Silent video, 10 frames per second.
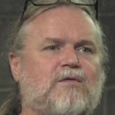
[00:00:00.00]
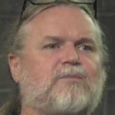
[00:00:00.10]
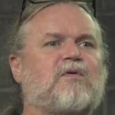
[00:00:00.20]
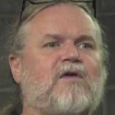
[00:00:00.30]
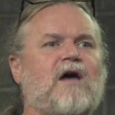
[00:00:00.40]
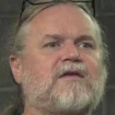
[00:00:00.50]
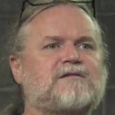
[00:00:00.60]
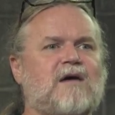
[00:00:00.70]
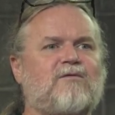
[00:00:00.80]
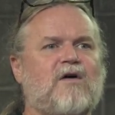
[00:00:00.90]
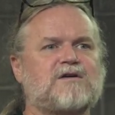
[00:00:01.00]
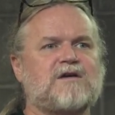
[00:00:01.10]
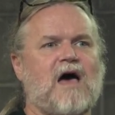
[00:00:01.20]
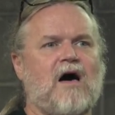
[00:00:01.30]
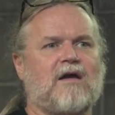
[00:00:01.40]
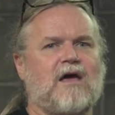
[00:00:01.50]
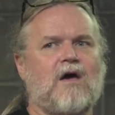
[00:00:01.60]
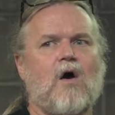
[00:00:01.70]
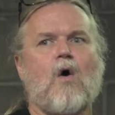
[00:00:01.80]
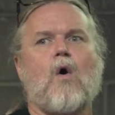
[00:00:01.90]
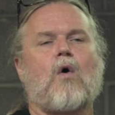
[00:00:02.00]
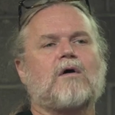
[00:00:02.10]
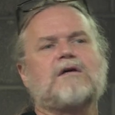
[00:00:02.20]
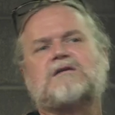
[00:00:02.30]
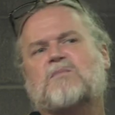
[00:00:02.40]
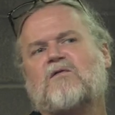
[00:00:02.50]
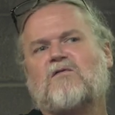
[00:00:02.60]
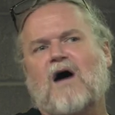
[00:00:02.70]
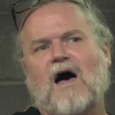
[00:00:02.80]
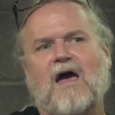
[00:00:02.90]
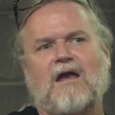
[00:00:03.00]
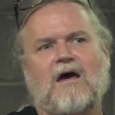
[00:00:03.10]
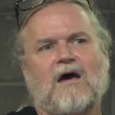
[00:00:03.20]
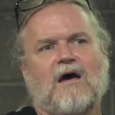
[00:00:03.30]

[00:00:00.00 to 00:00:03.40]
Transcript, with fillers: provide the same functionality or at least provide